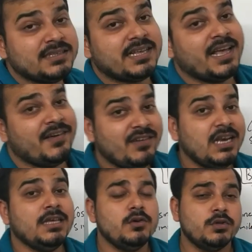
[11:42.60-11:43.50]
is
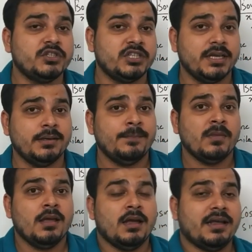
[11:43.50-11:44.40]
heavily used in
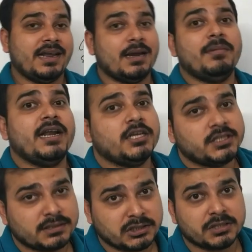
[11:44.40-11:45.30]

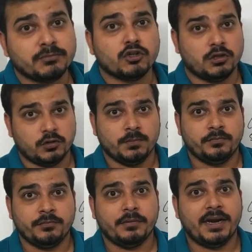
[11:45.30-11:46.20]
recommendation systems also,
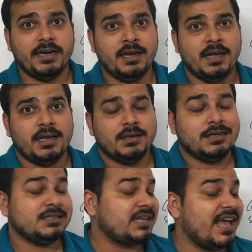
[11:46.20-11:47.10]
right?
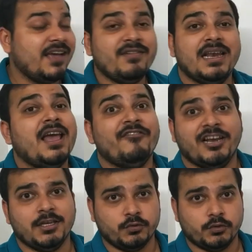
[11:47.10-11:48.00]
It is heavily,
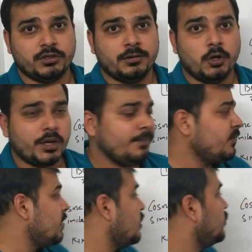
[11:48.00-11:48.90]
heavily used,
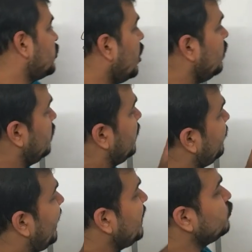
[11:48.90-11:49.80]
okay? So,
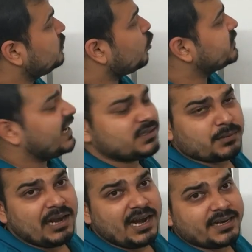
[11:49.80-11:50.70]
if I use the cosine
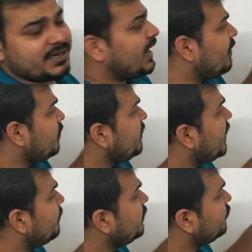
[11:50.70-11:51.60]
similarity, I will
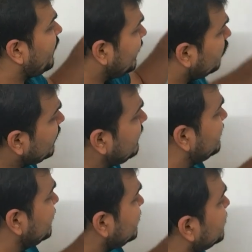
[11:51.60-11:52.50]
be able to find out
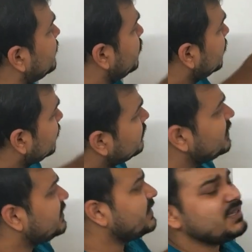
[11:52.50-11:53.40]
that this
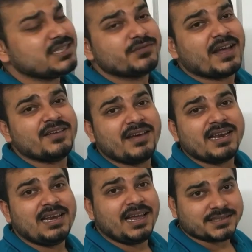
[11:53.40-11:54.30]
distance is very,
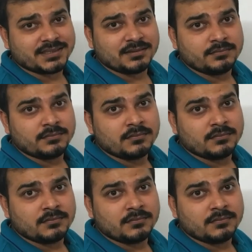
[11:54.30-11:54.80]
very less,